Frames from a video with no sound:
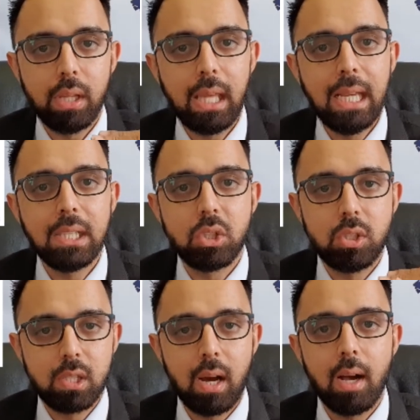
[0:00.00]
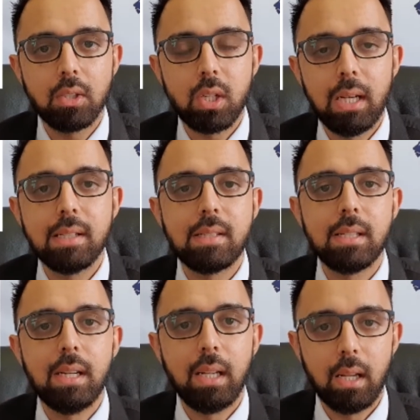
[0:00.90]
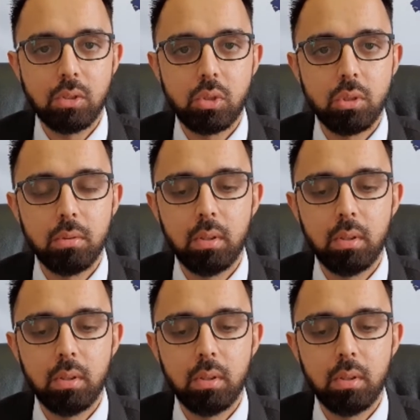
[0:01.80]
each charge listed against you.